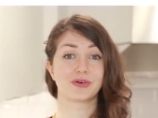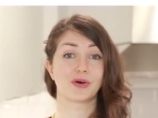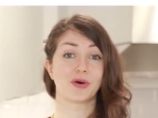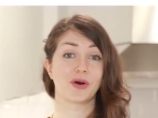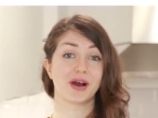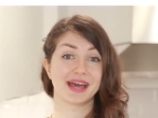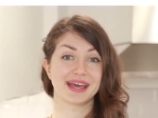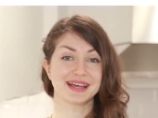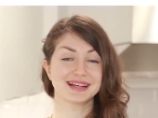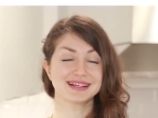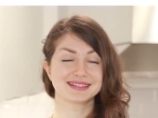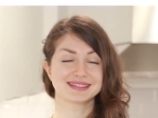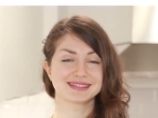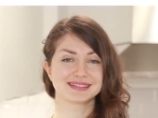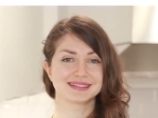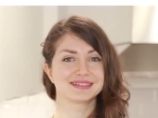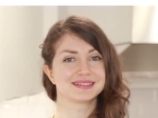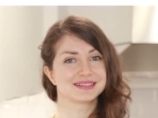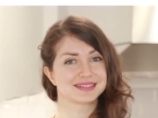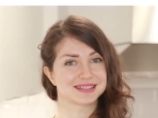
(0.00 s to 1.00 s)
For
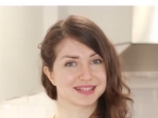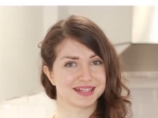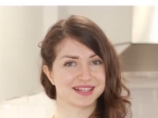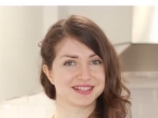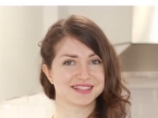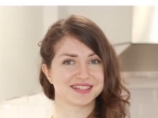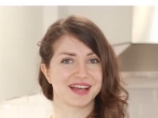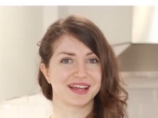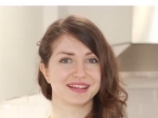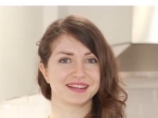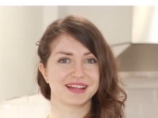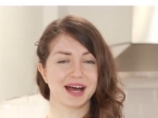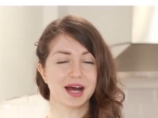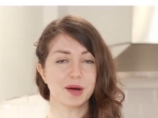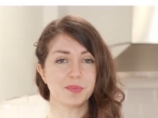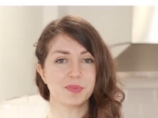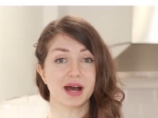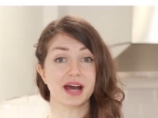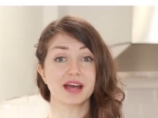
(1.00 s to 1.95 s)
eggs, sunny side up,